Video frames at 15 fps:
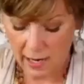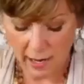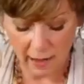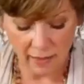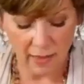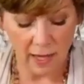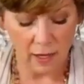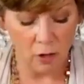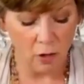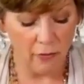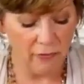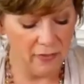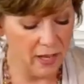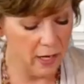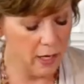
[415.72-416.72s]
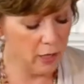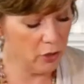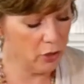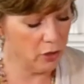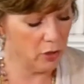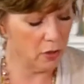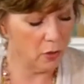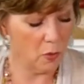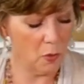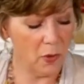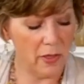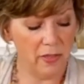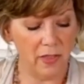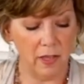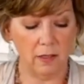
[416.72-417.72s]
And then you'll finish
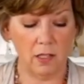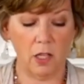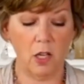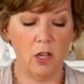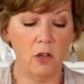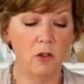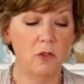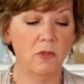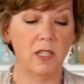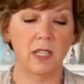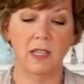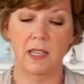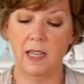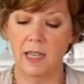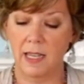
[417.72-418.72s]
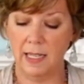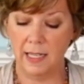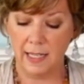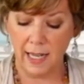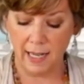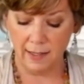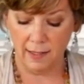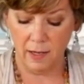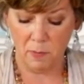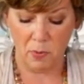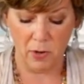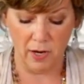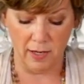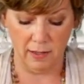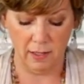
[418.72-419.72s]
with this cute daisy
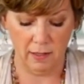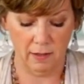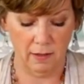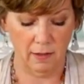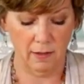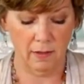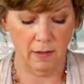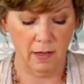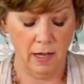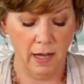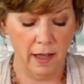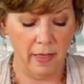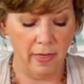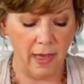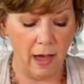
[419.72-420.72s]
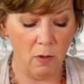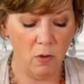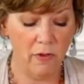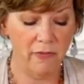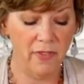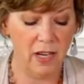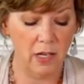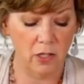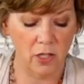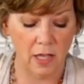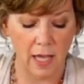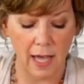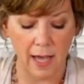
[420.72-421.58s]
print. And that will finish the